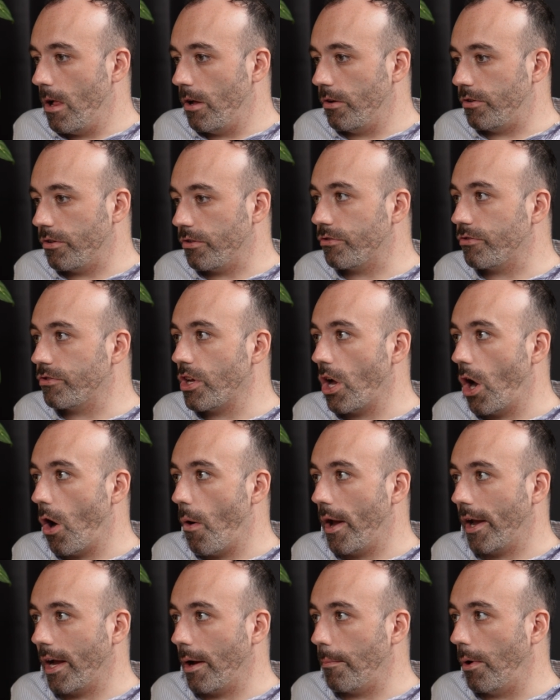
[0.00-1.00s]
just
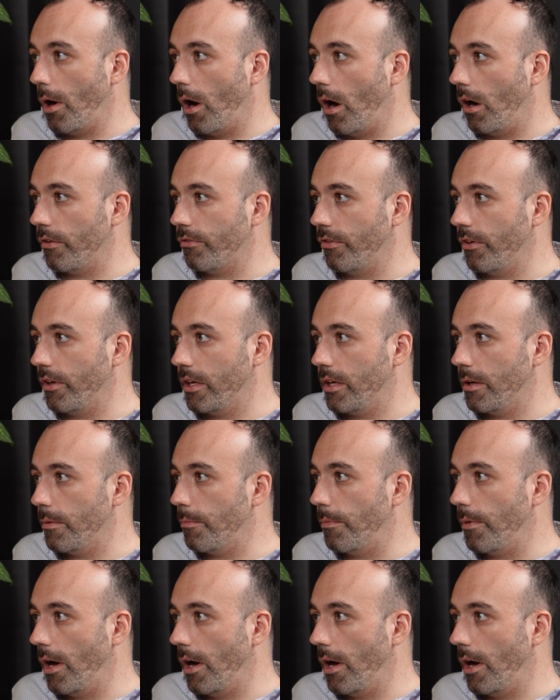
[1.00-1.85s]
towing a partisan